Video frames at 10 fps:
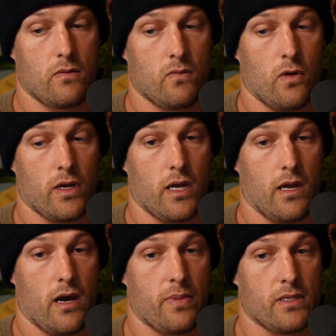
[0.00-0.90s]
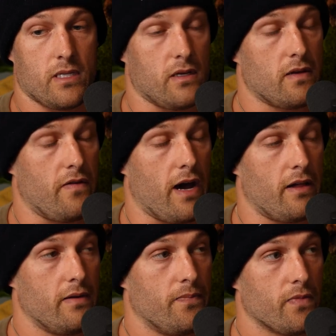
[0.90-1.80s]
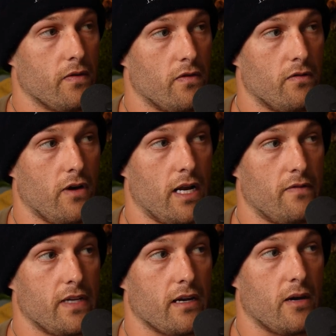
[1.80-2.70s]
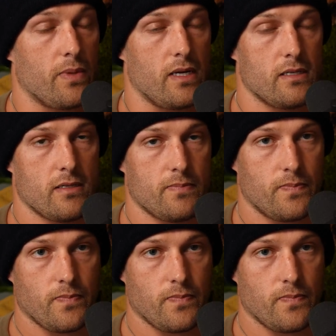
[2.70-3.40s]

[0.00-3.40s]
working up in Silicon Valley for a variety of tech companies.